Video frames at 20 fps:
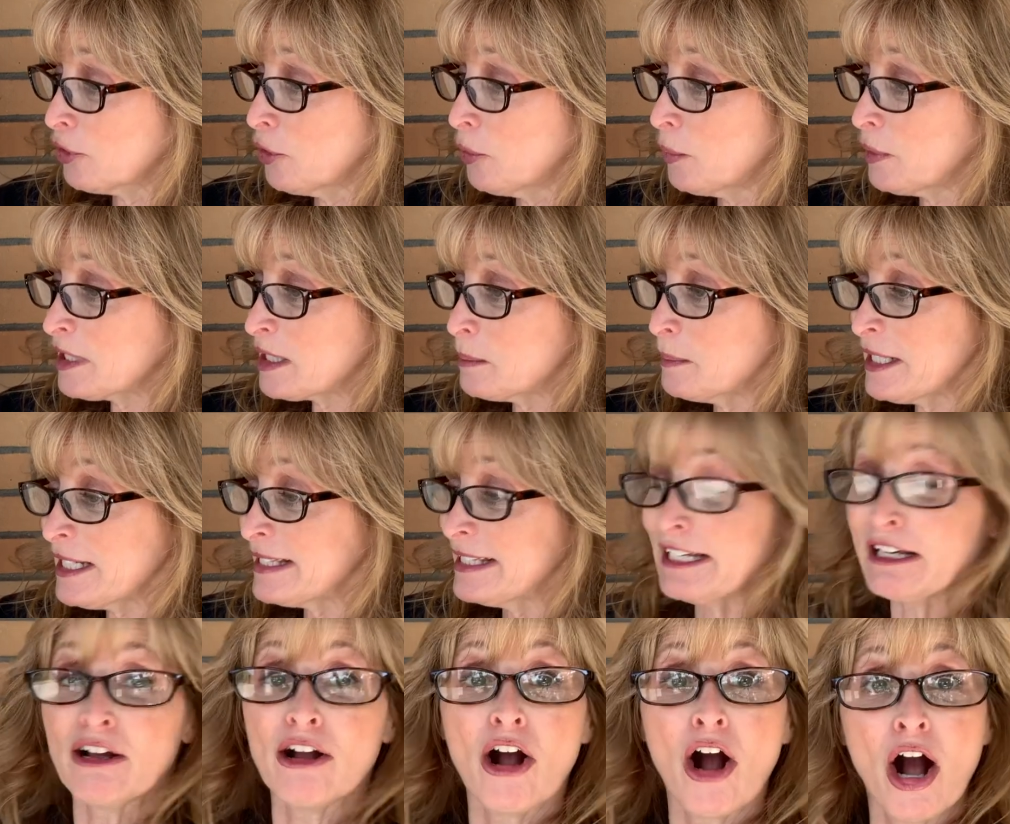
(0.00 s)
who was
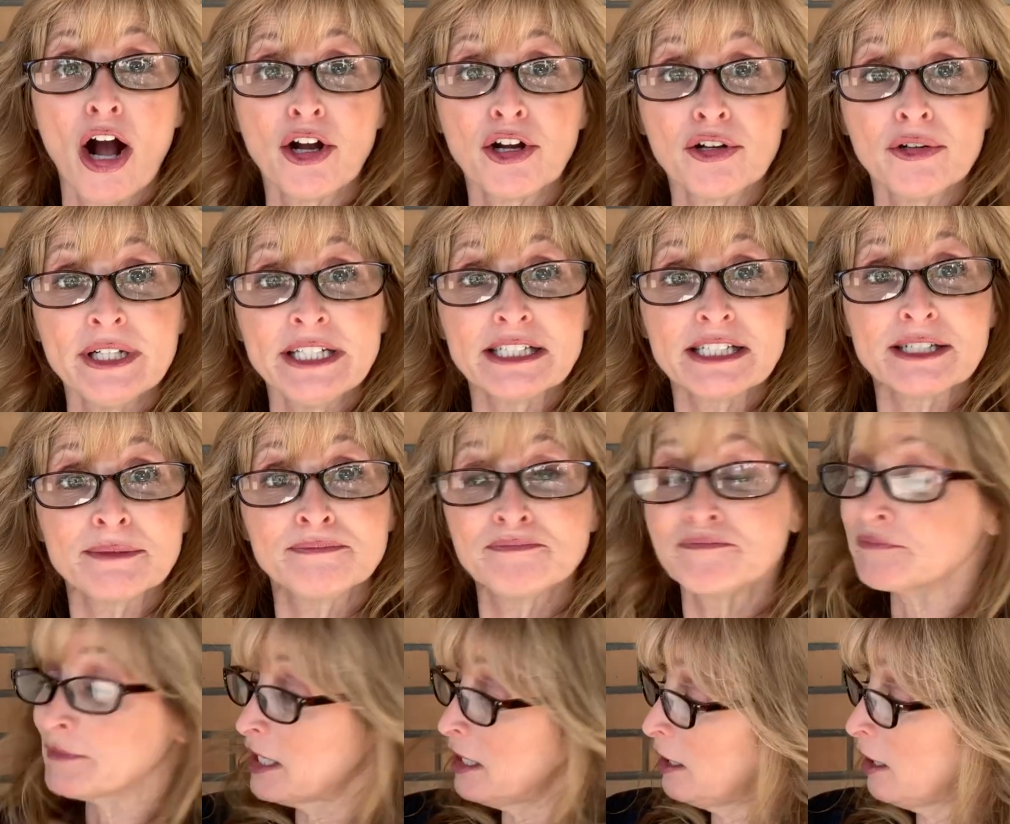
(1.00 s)
mixing concrete
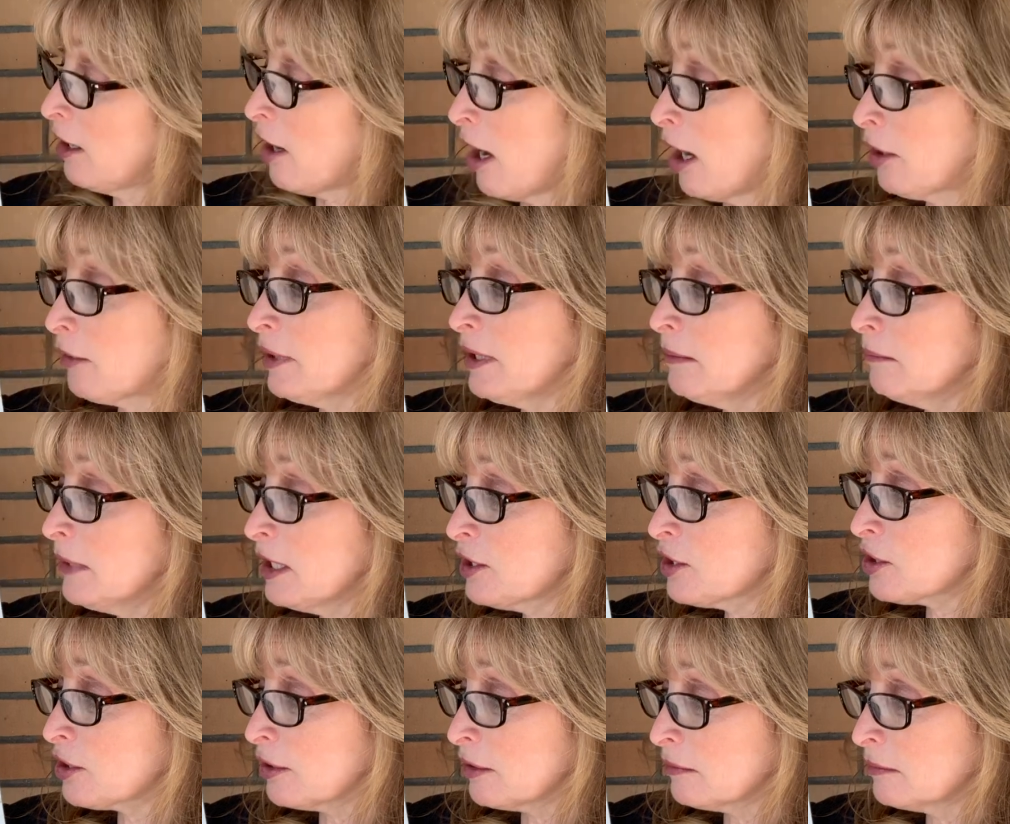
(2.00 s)
in a concrete
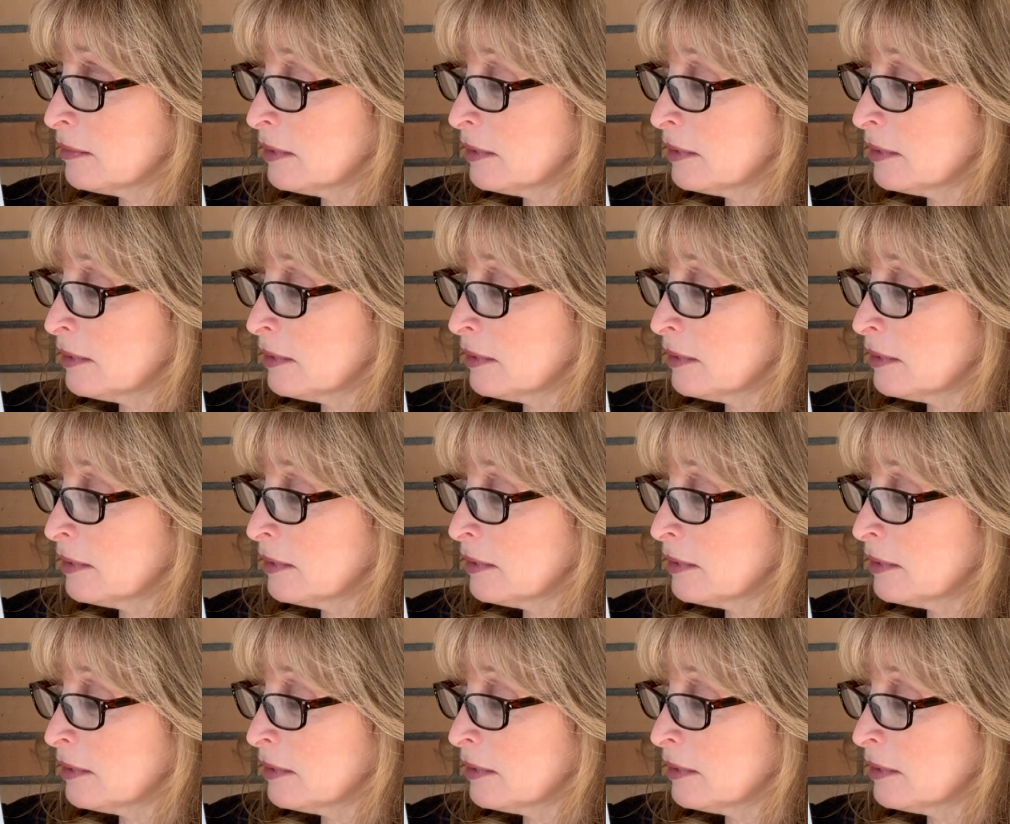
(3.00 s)
mixer.